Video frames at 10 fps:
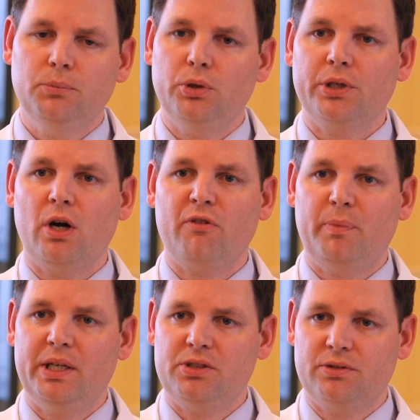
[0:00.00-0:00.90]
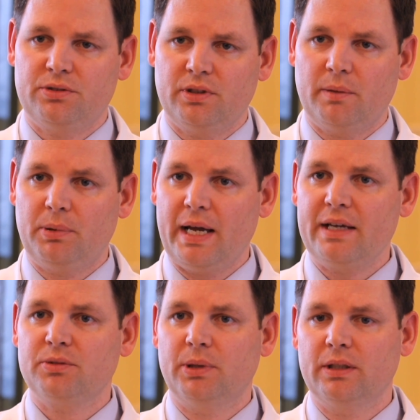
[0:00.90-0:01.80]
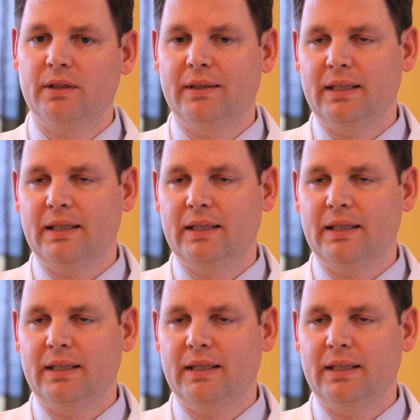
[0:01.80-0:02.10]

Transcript: pulling off patients' plasma